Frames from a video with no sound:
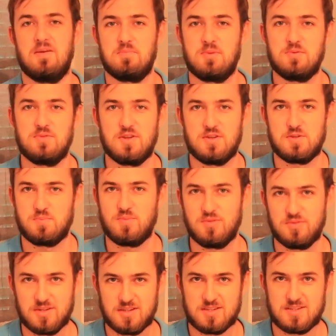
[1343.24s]
build those
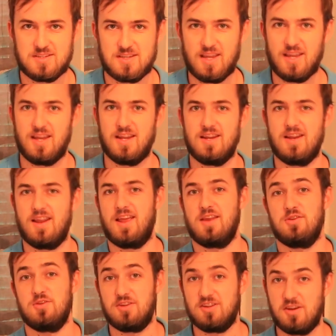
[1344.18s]
buildings,
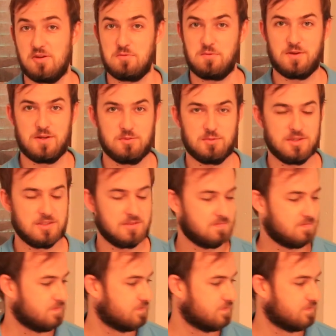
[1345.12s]
and you can hopefully win.